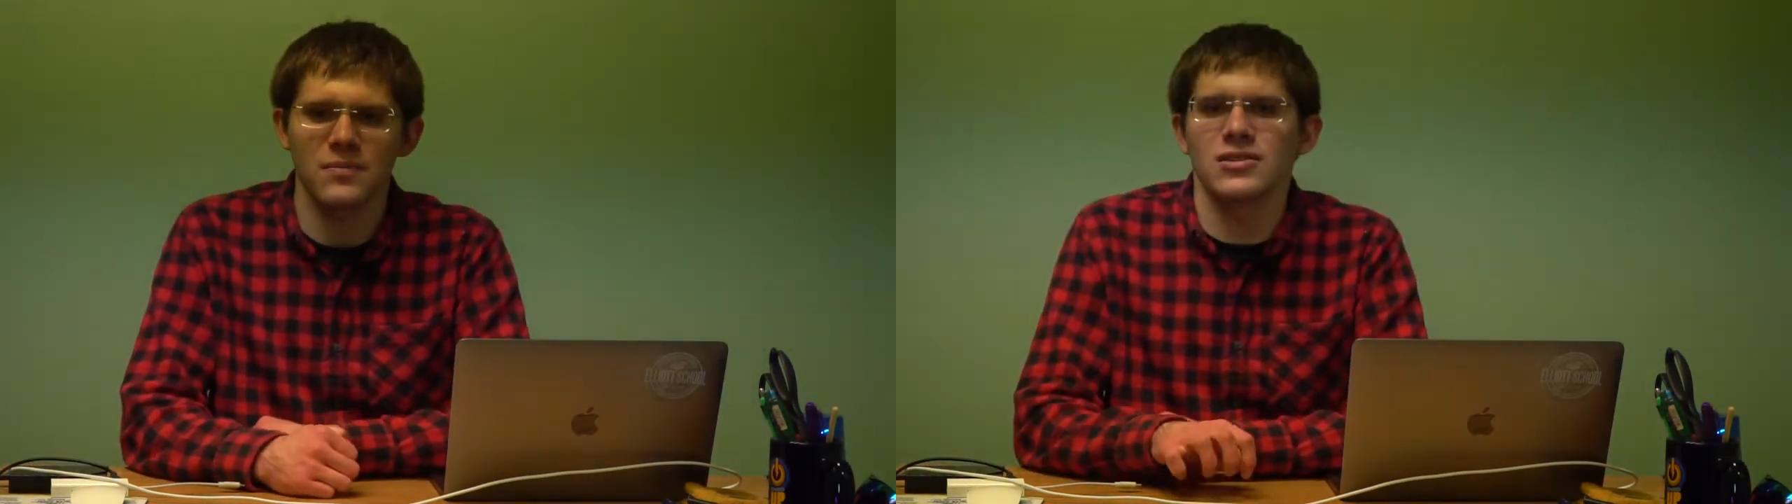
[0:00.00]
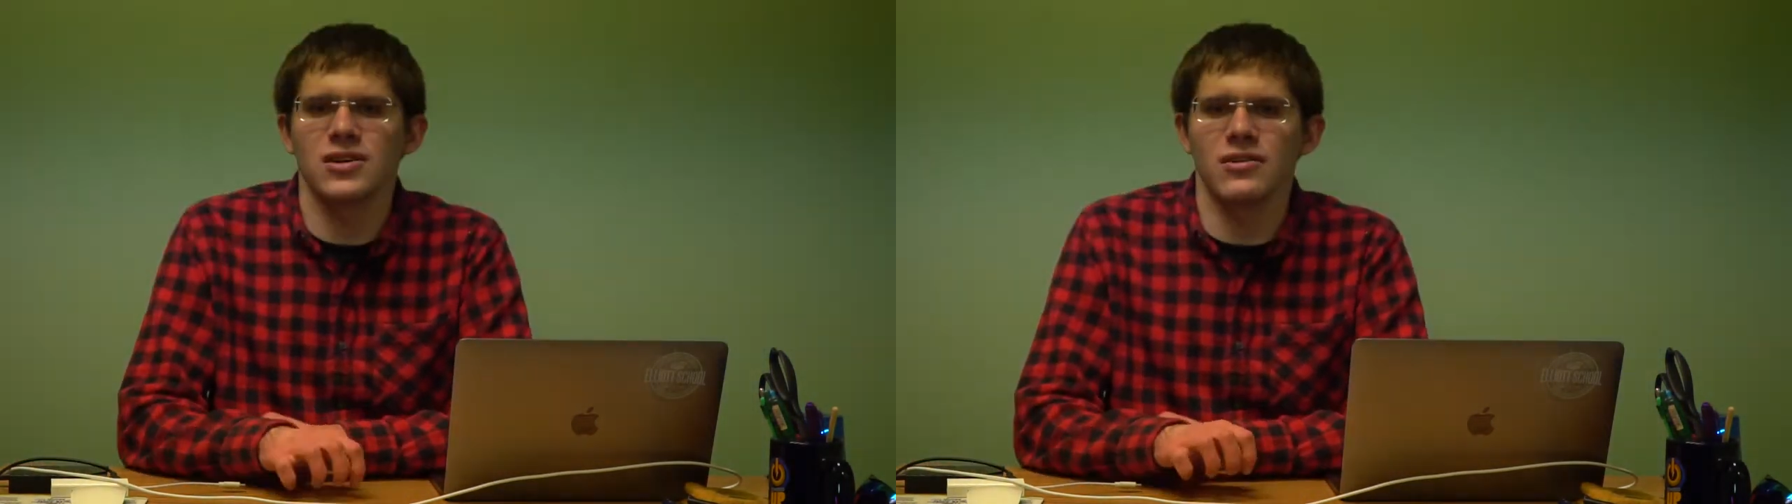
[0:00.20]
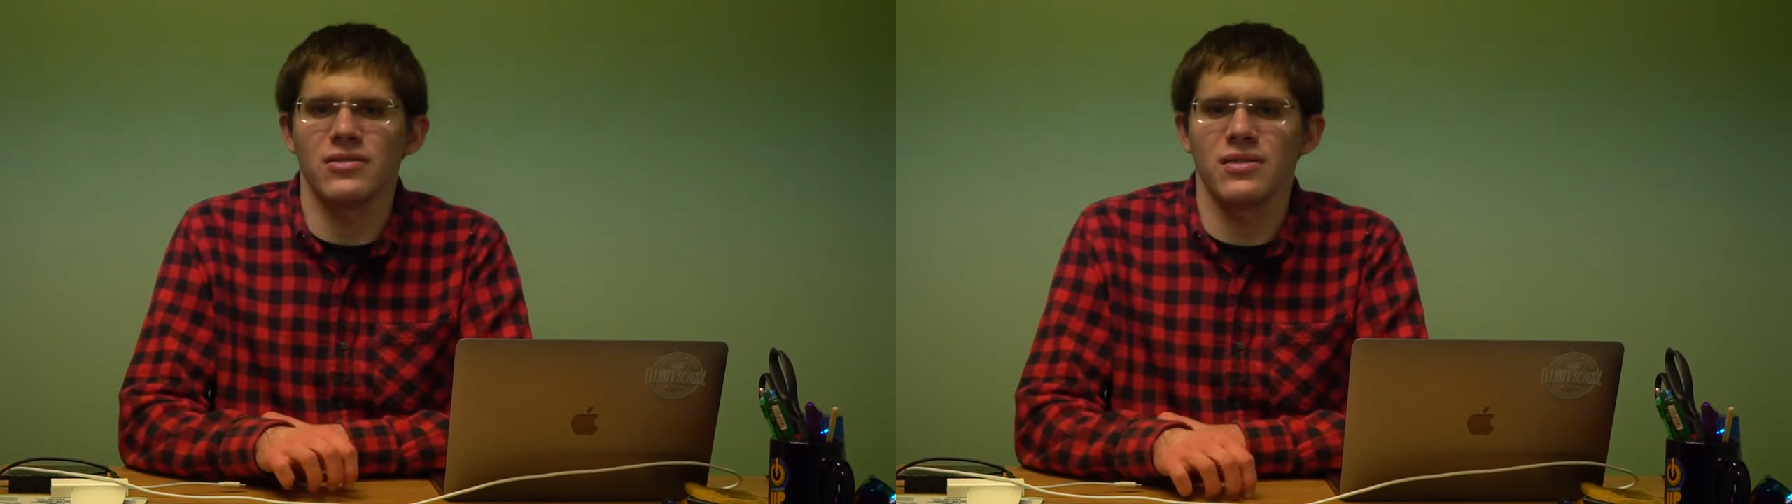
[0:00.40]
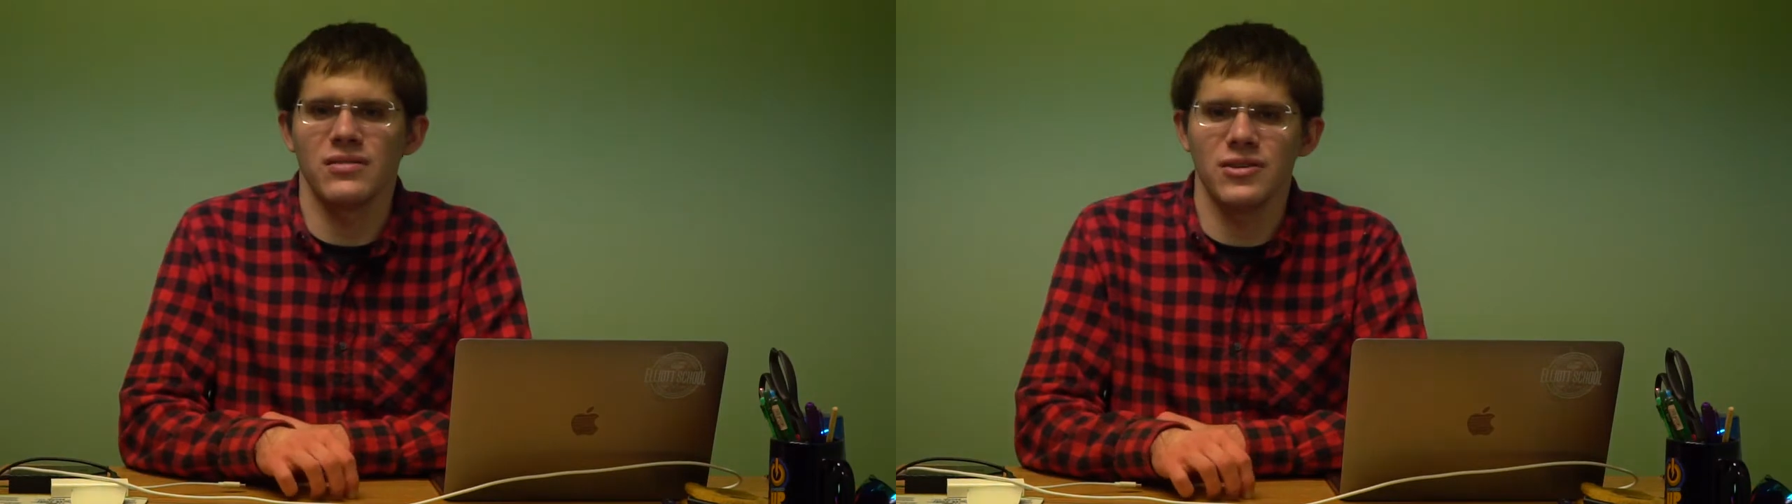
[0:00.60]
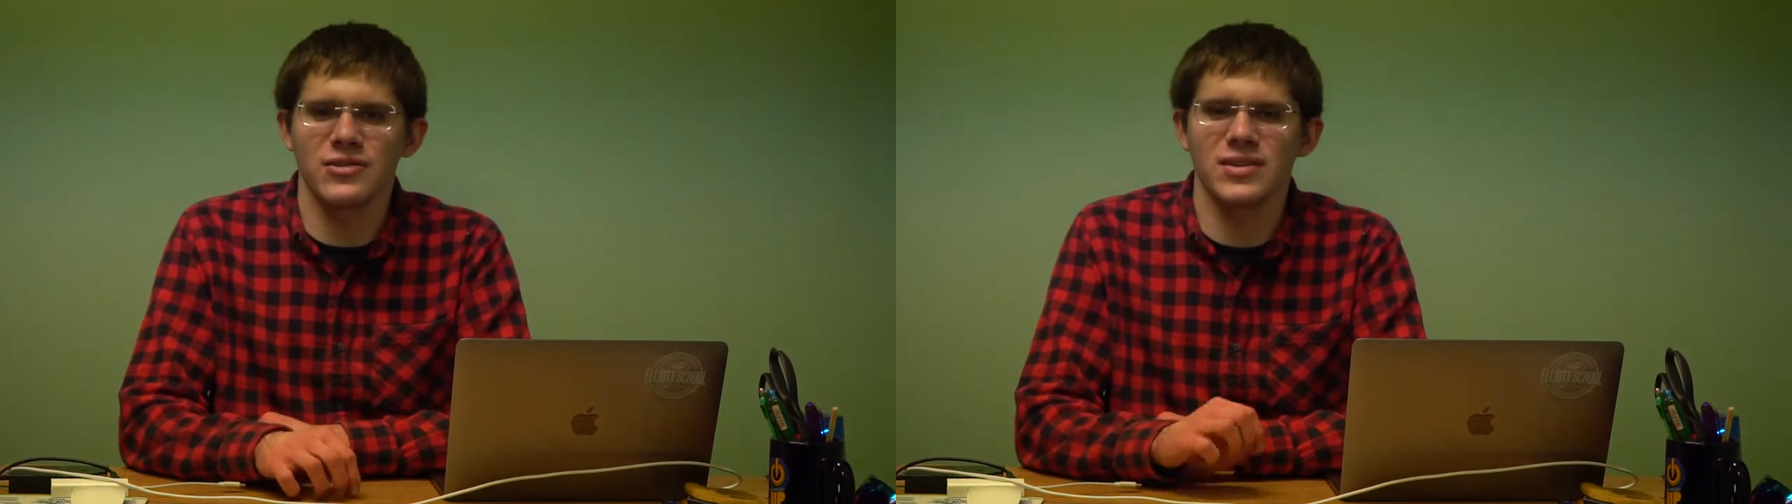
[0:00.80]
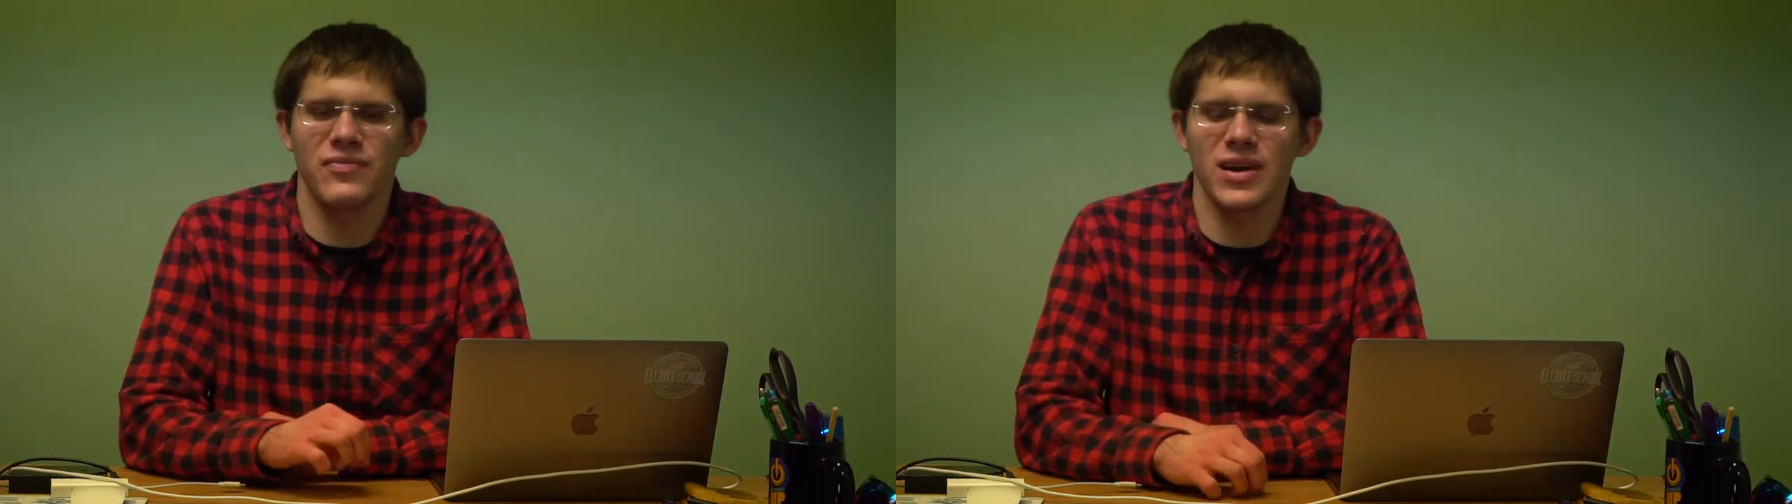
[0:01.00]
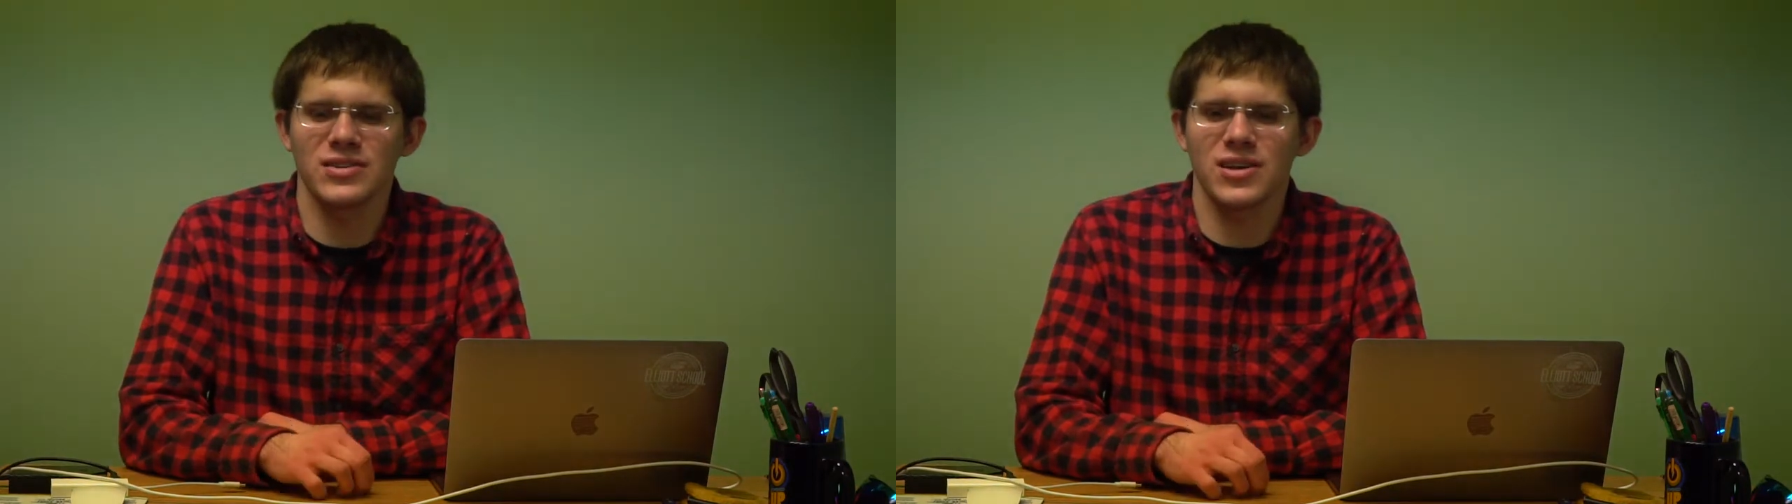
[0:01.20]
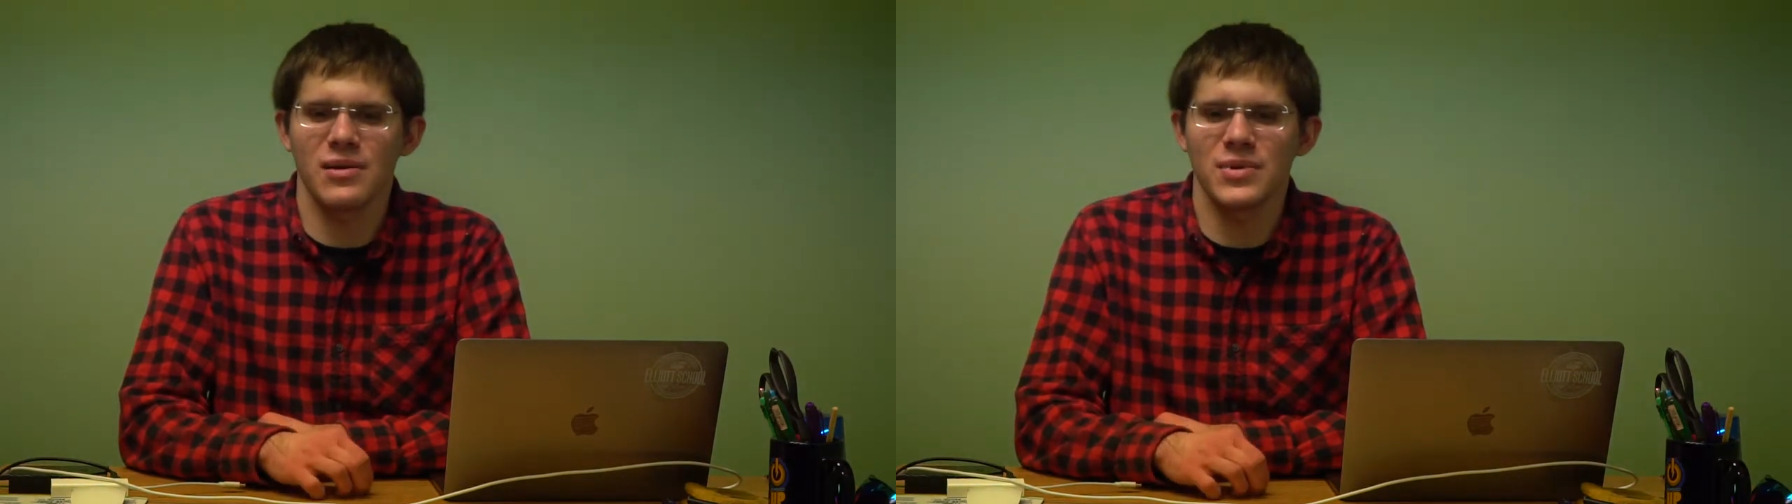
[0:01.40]
So, you can find
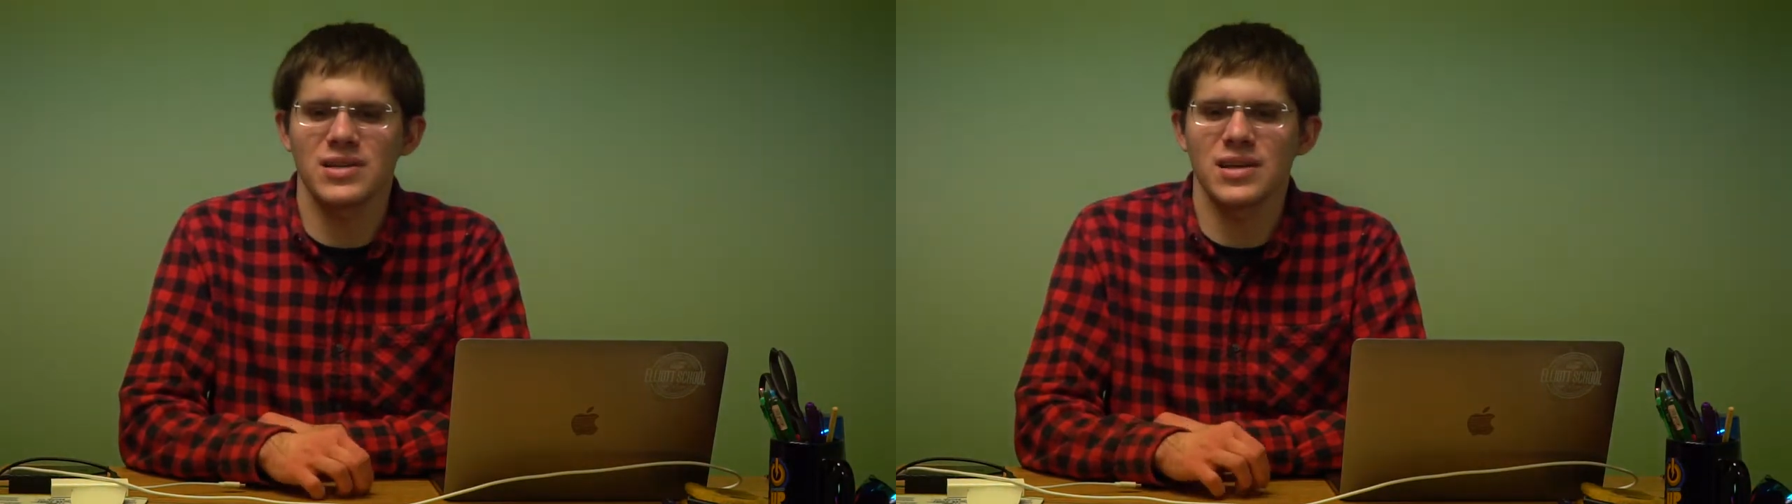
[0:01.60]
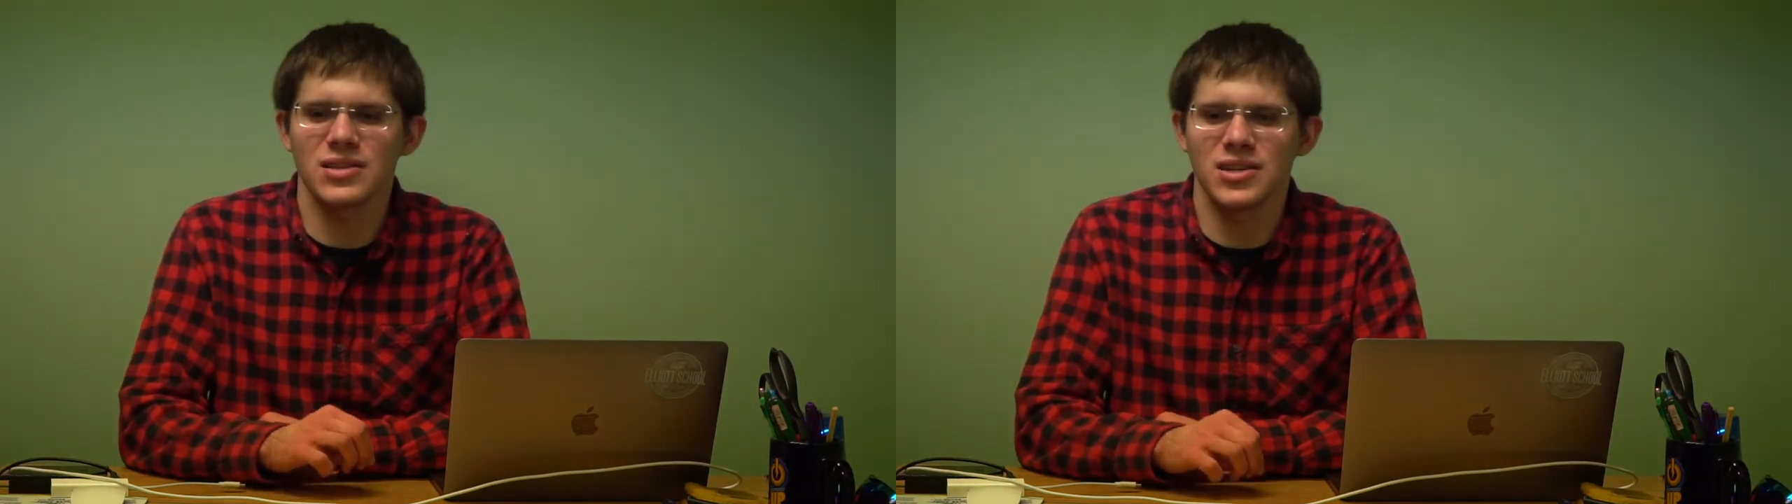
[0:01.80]
zombies in the